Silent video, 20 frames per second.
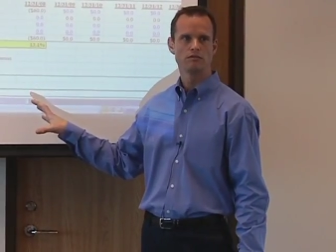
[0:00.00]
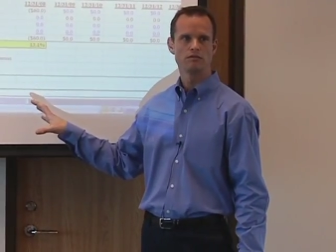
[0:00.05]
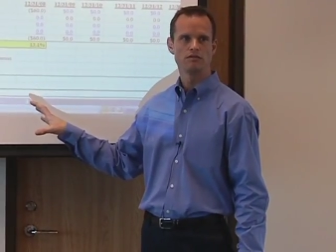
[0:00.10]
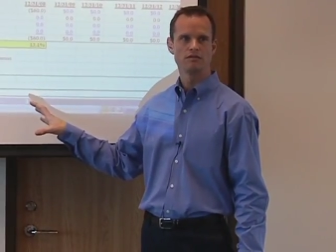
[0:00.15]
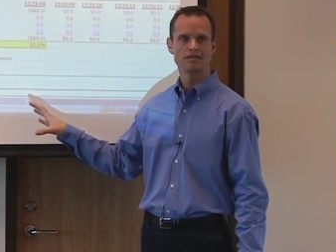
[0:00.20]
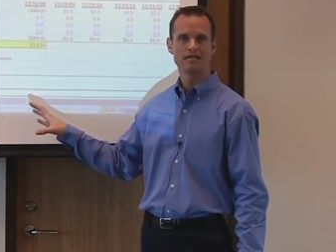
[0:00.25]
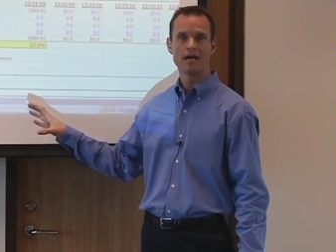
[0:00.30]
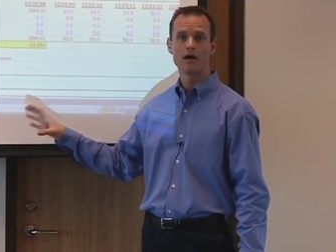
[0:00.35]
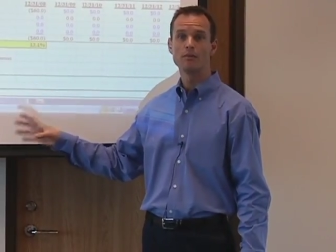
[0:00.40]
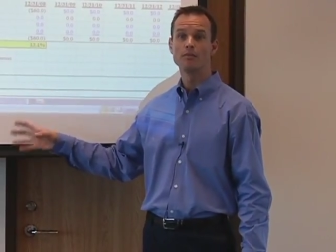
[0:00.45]

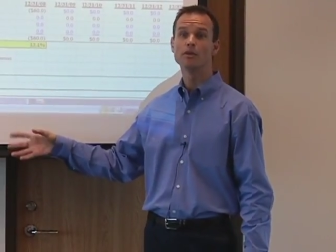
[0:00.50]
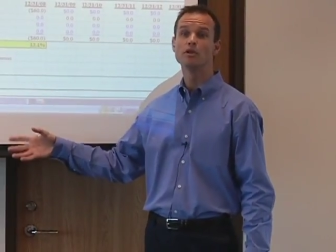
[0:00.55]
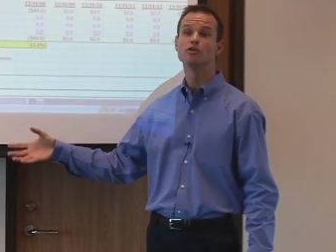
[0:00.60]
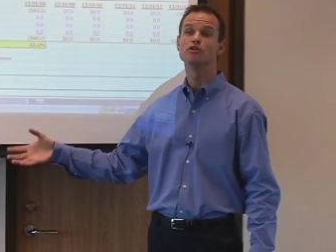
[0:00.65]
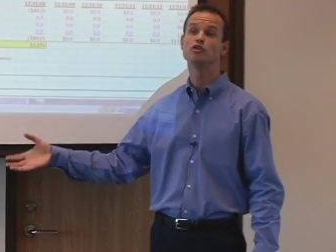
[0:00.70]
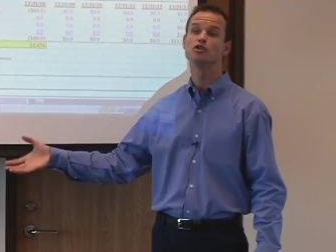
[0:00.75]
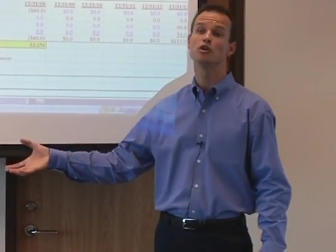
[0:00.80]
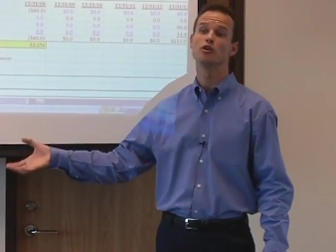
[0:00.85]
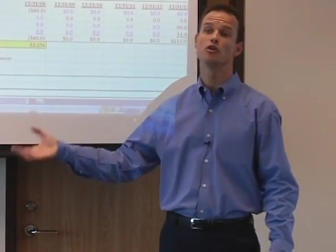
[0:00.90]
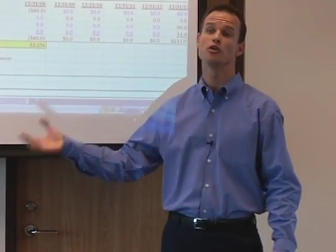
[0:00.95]
So now I'm going to
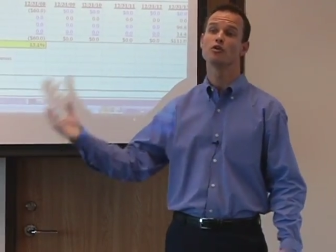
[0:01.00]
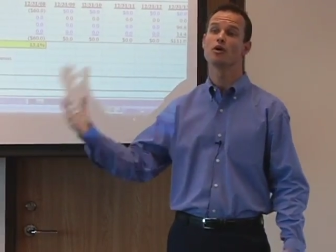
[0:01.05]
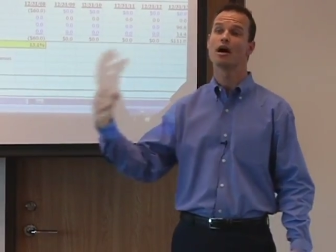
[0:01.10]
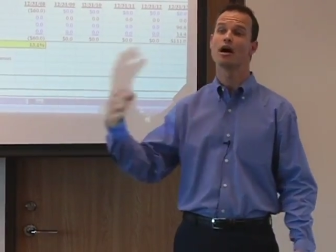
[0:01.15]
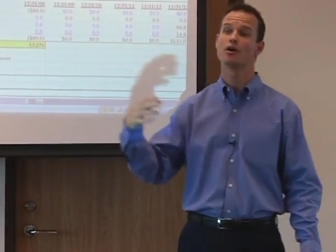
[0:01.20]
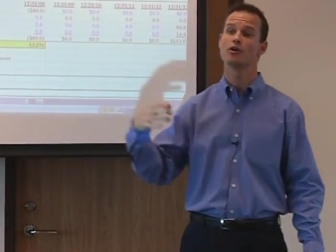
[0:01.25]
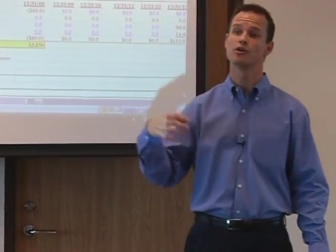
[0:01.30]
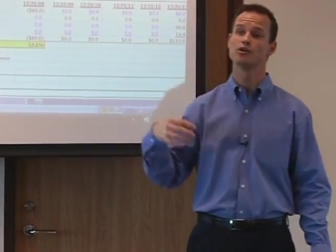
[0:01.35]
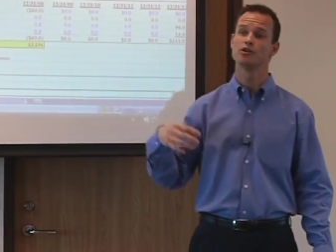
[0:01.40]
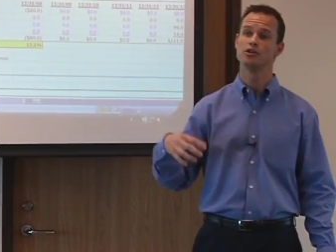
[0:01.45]
show you
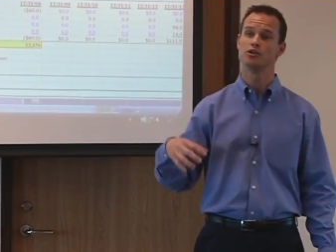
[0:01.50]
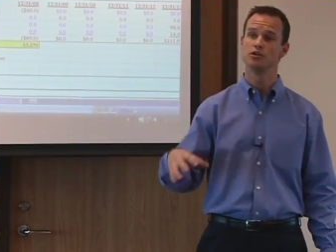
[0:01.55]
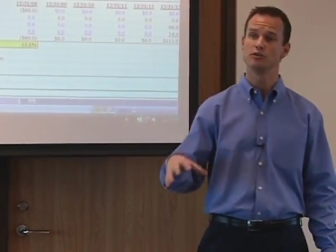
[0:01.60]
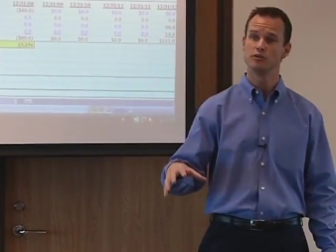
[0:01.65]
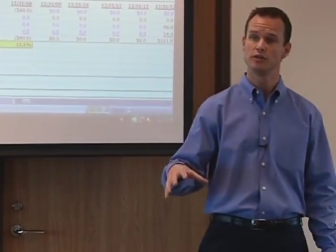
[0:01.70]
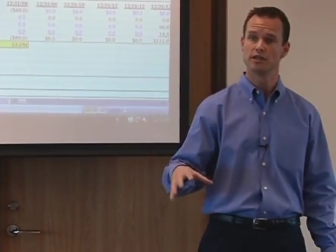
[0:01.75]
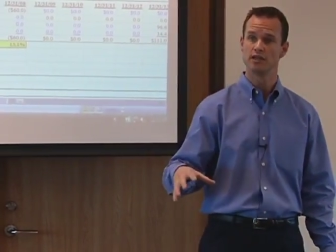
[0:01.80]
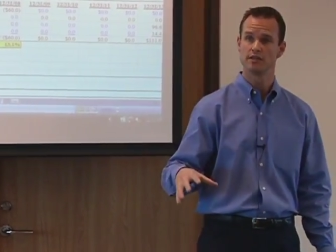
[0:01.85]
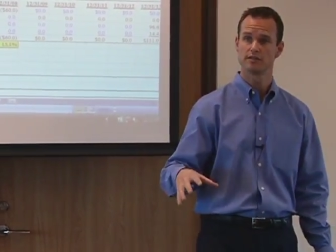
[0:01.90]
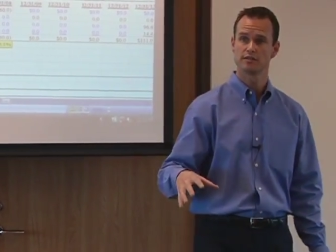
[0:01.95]
how to do
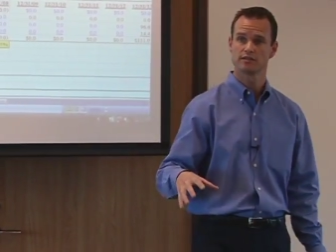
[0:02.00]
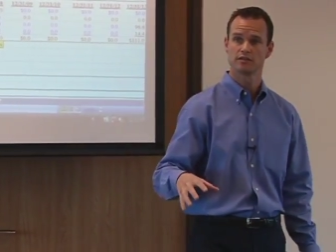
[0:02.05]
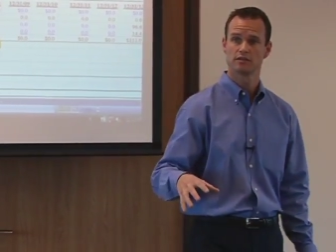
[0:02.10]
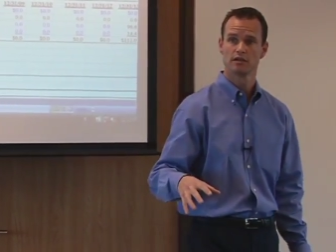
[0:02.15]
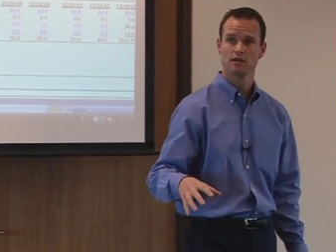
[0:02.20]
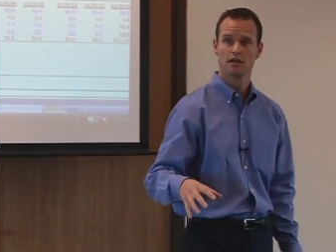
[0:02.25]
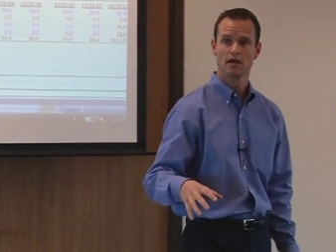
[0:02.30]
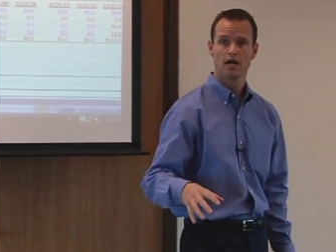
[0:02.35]
this,